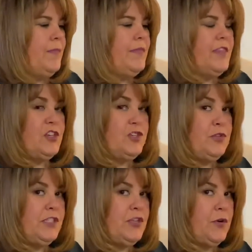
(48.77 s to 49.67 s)
The true
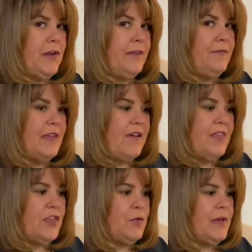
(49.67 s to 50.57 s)
story of the
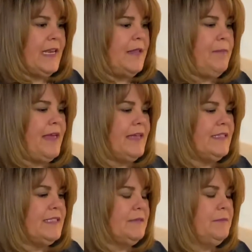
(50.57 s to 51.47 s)
three little pigs.